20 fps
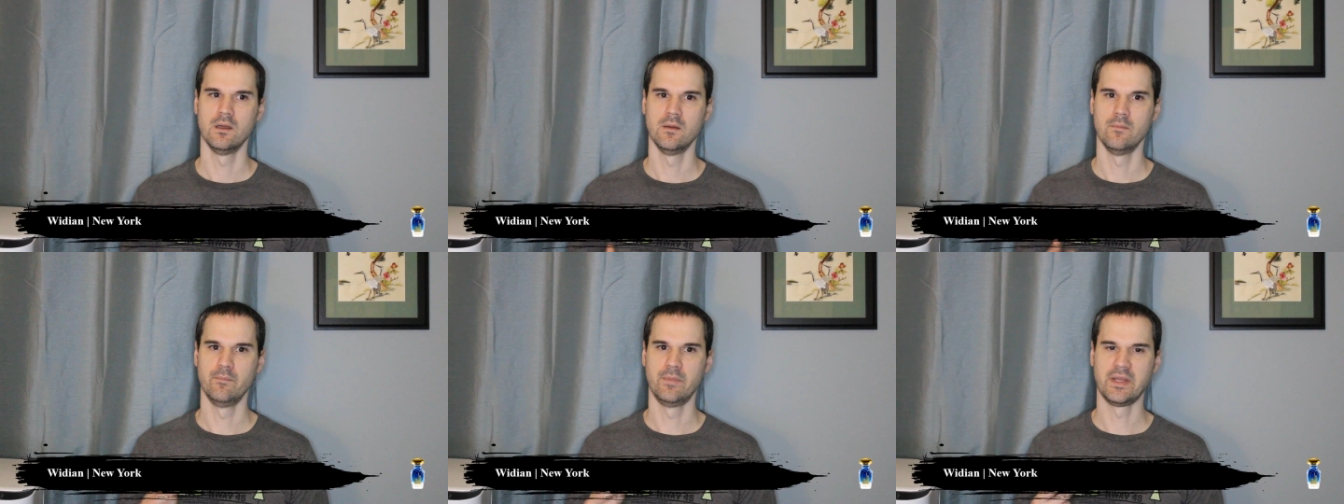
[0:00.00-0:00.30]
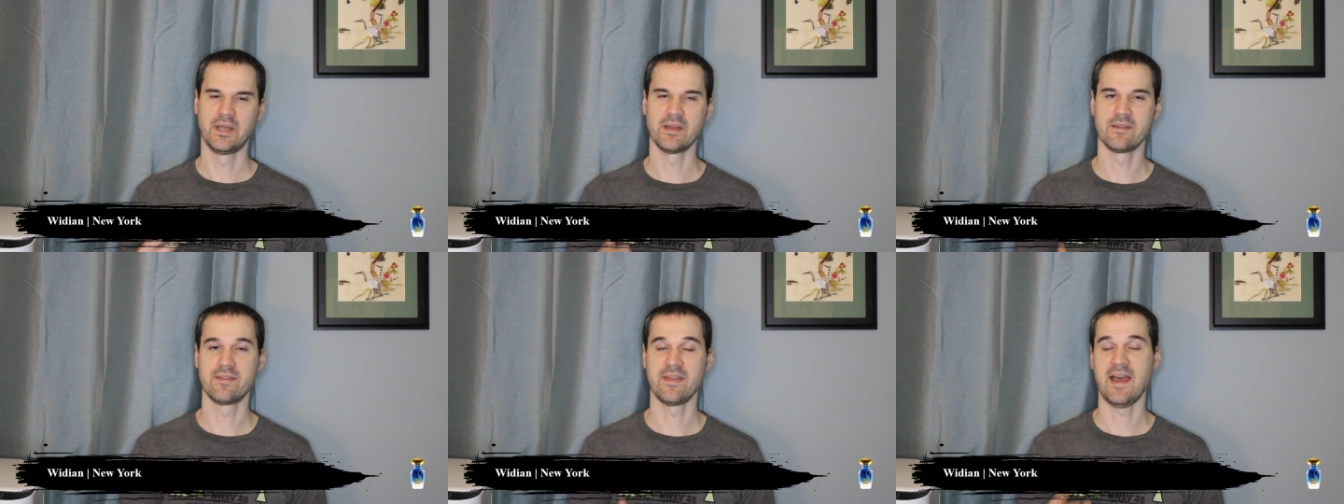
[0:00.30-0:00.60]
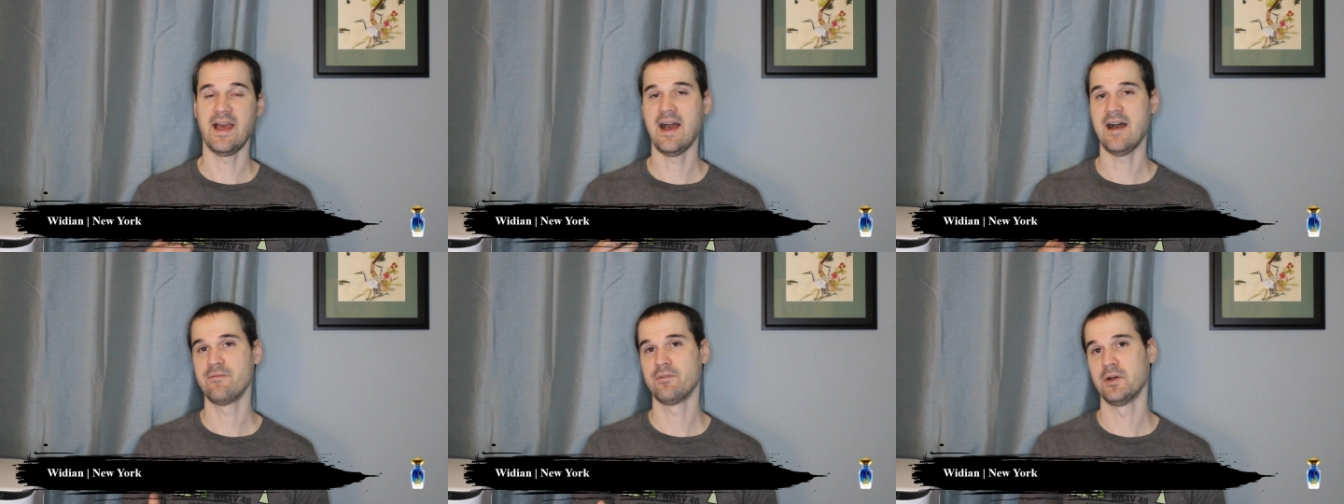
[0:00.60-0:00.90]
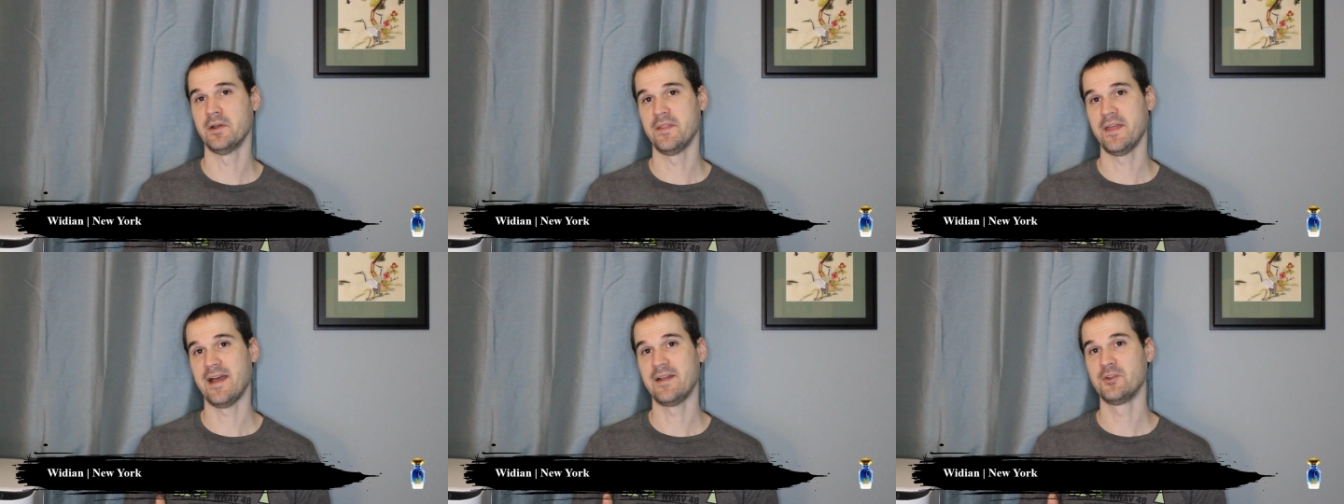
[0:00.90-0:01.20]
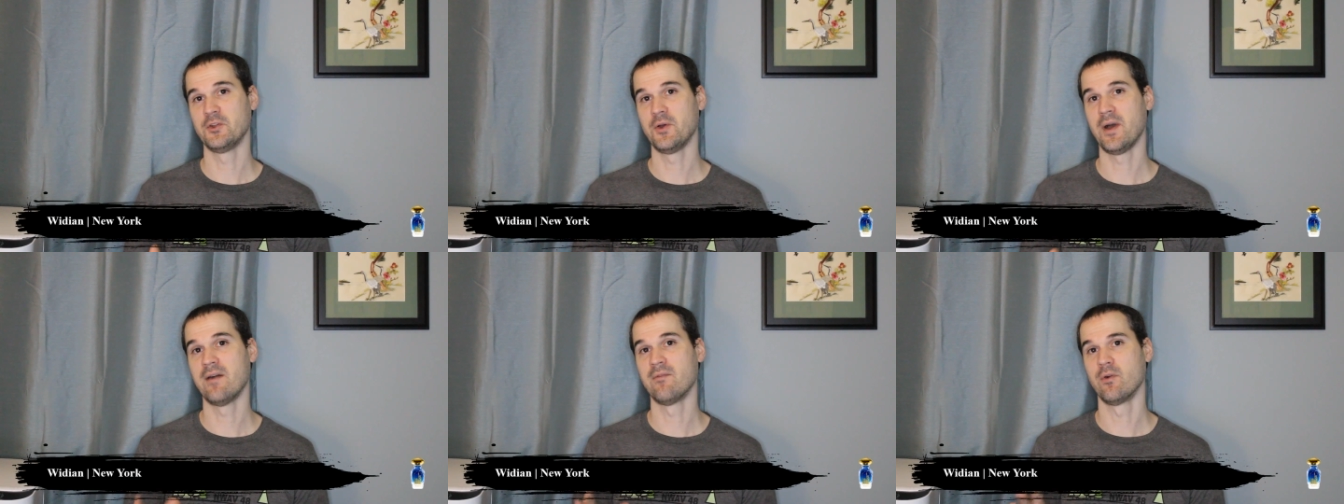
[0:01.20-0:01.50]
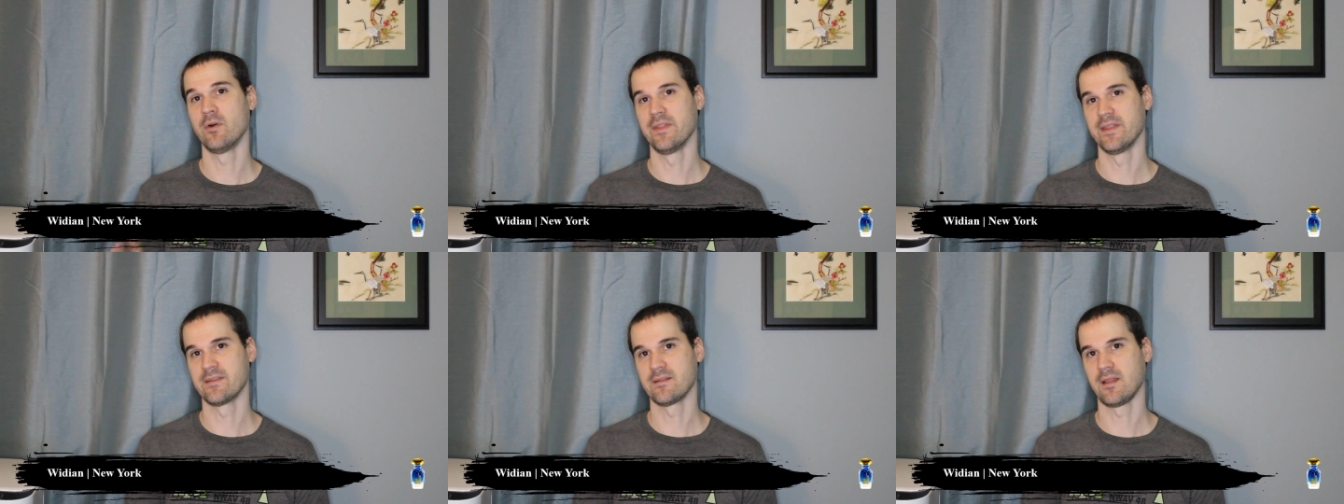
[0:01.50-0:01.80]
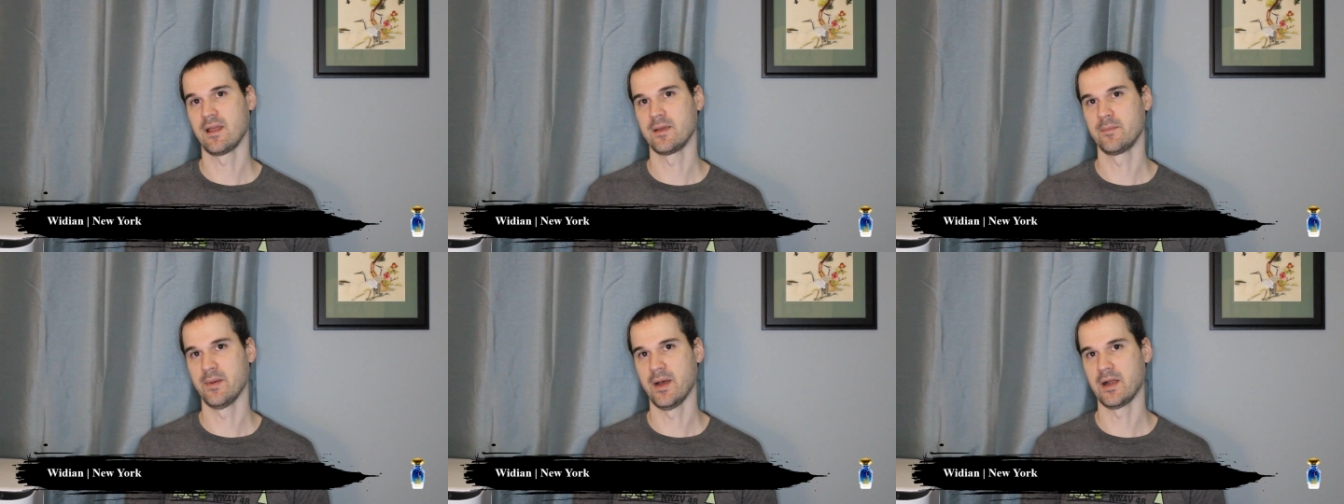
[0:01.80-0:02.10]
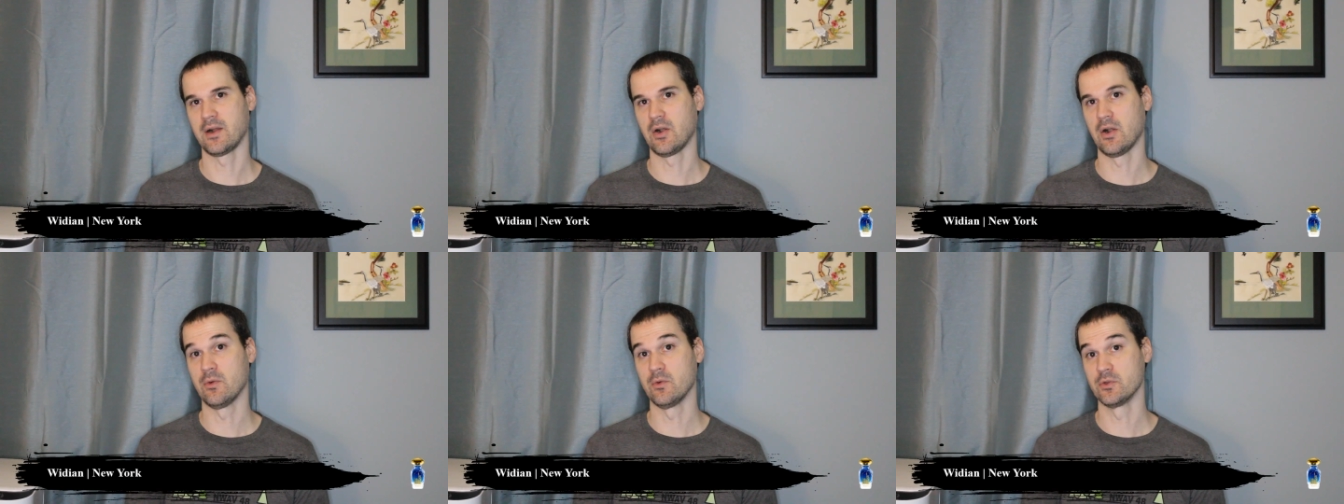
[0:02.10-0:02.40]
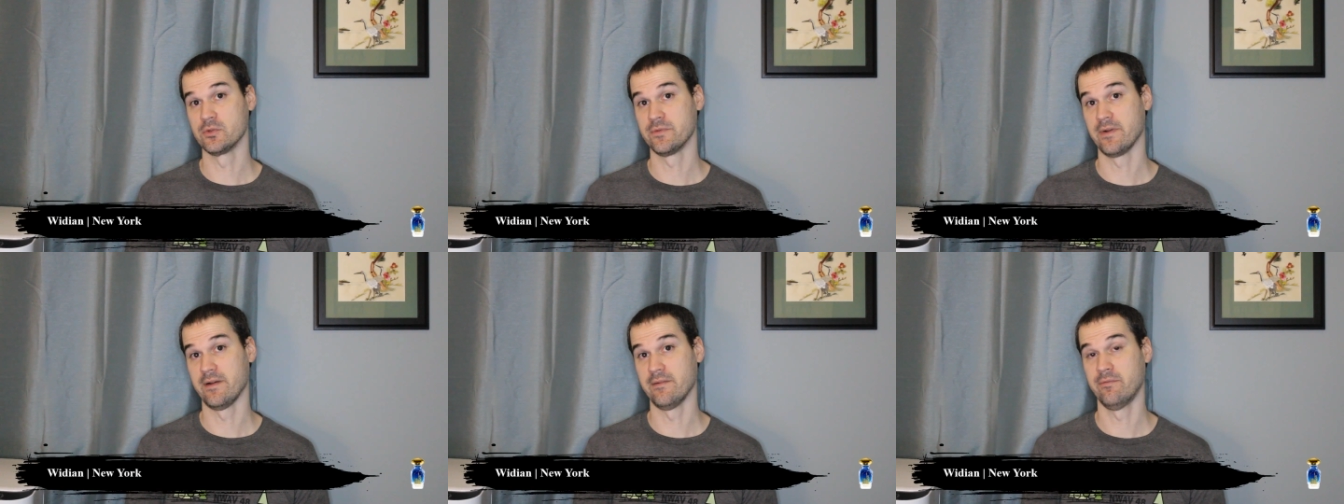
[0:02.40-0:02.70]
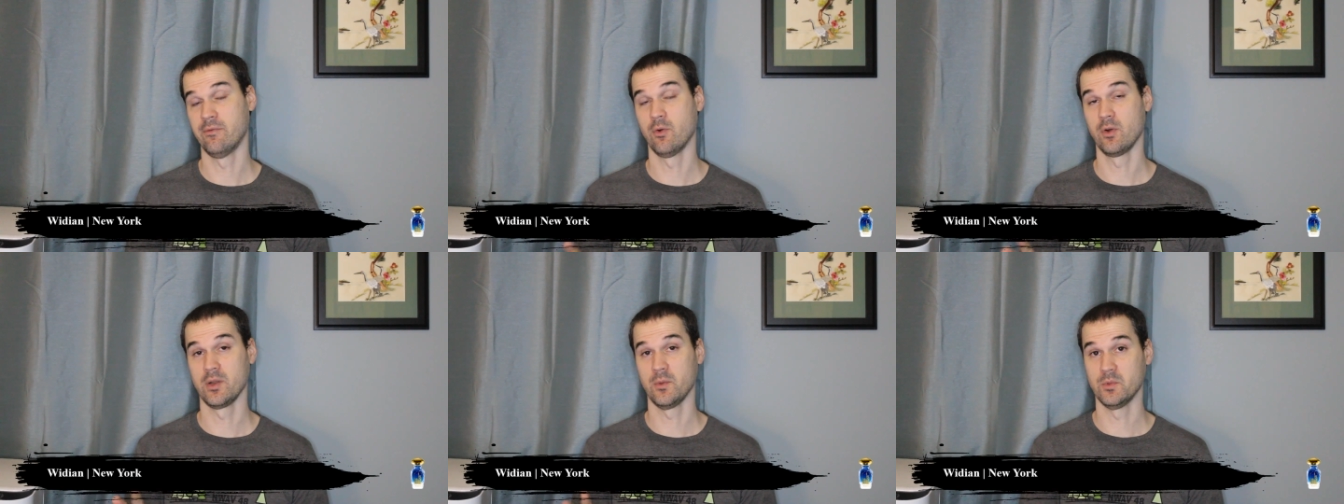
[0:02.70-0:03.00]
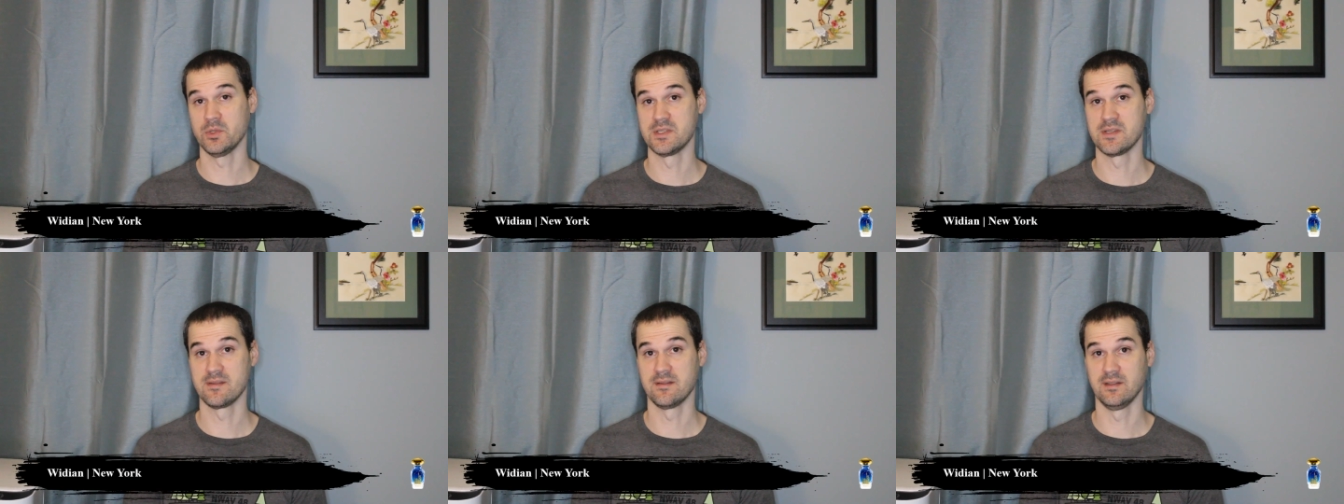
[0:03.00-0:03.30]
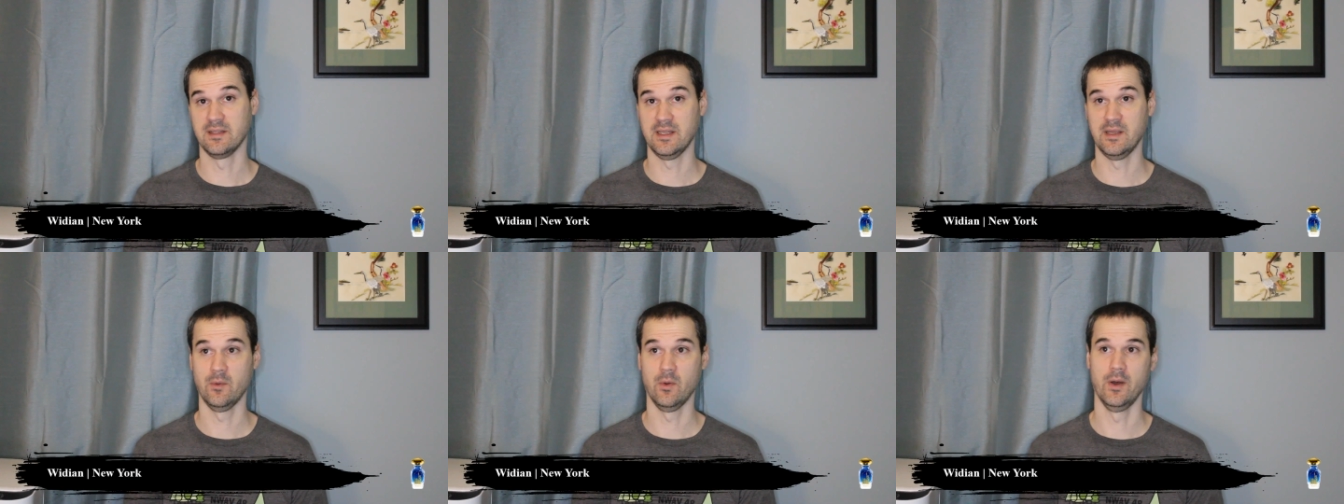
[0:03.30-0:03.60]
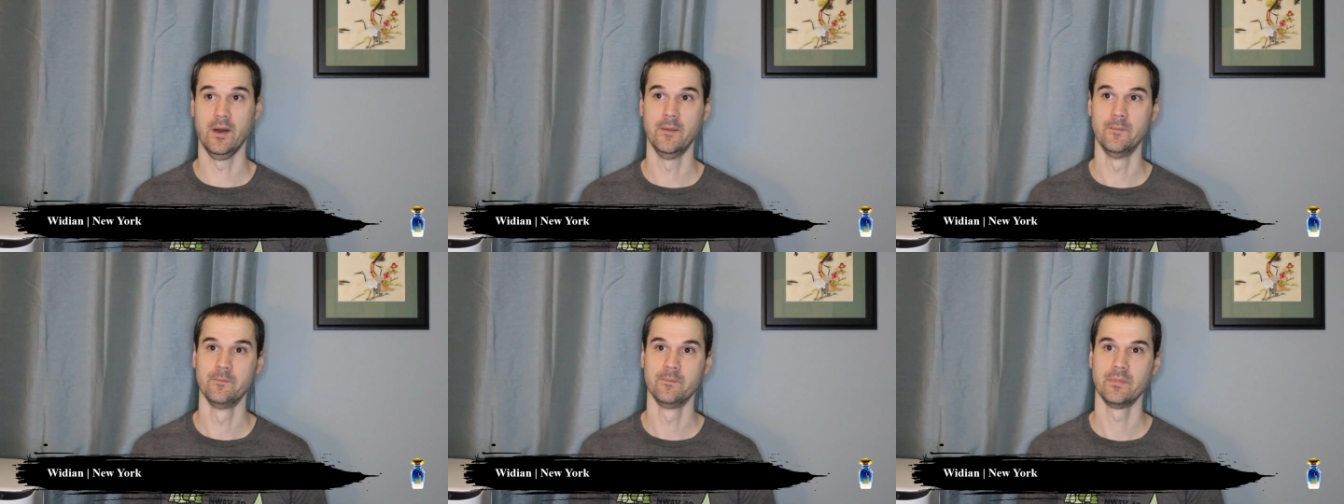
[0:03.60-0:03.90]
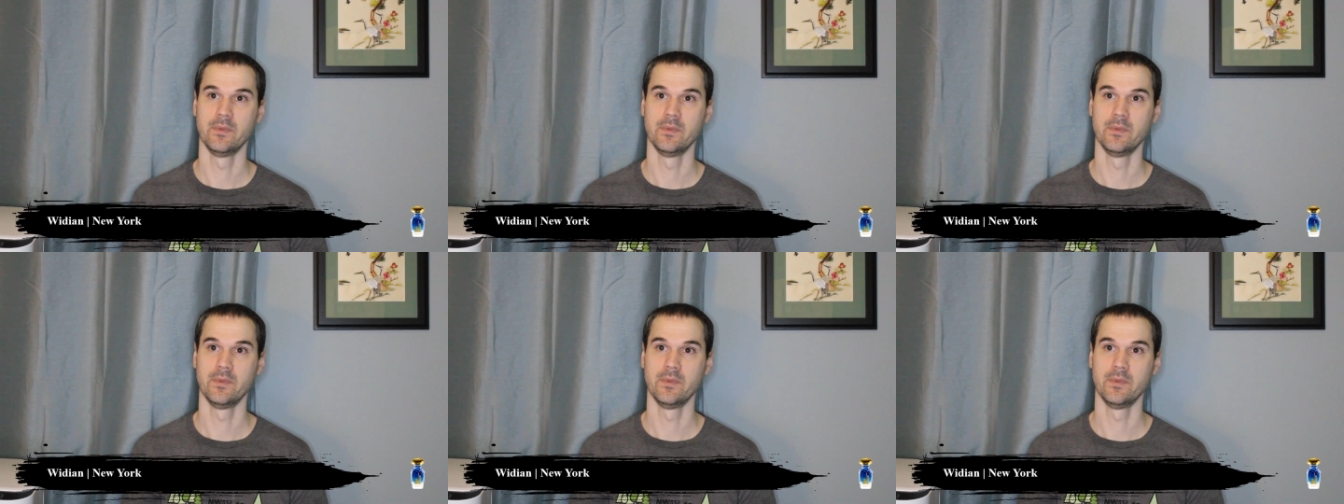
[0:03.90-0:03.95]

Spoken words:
they do have one that's like Baccarat Rouge 540, which is Liwa,